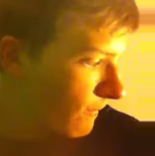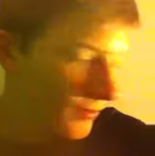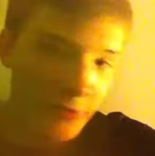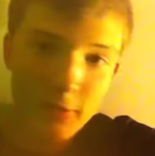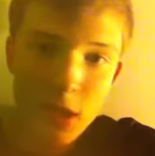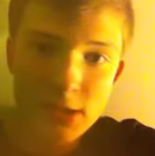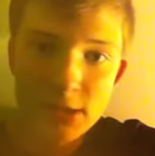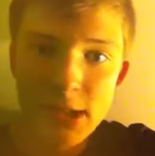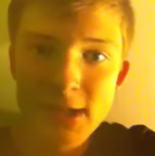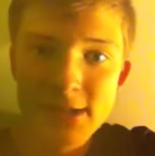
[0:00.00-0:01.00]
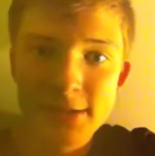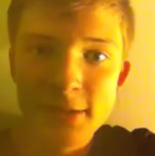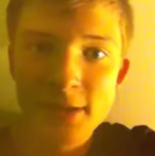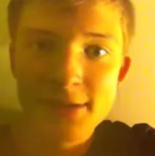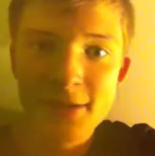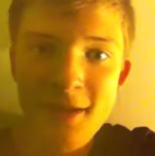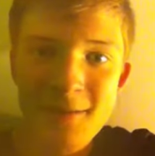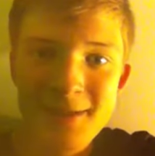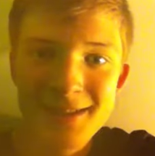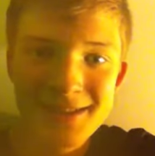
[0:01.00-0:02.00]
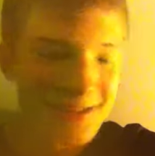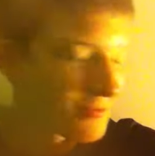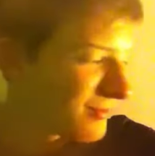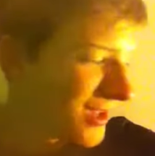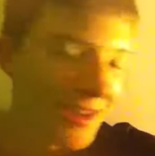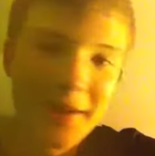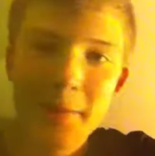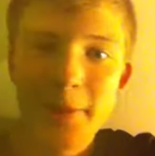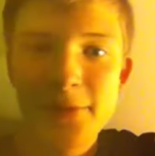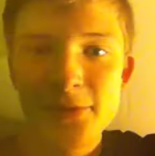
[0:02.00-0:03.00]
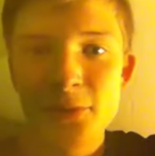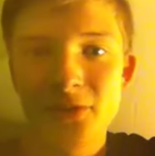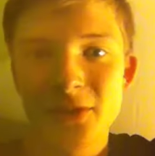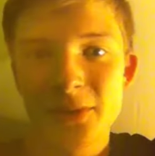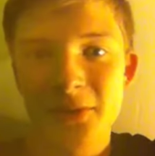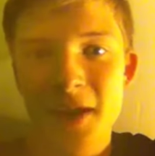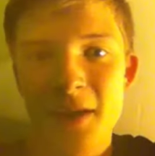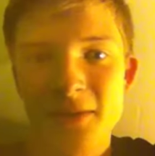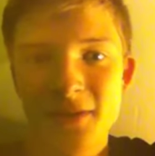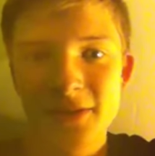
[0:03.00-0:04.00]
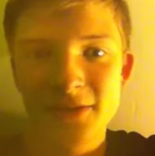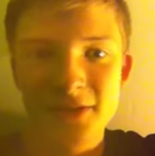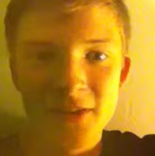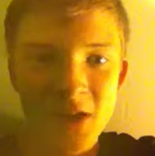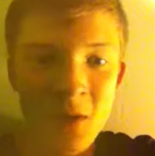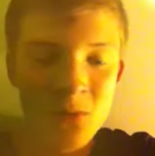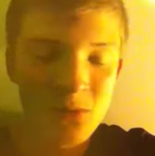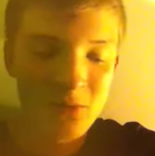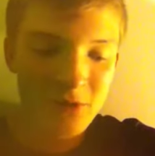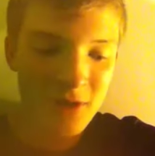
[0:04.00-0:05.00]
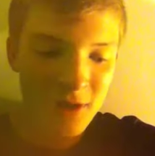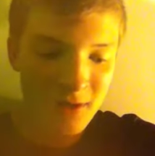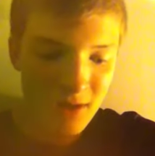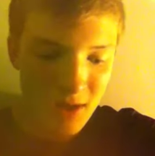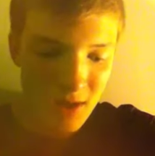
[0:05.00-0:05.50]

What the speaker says: See lots of likes and lots of comments, and maybe some more subscribers to Soundwolves.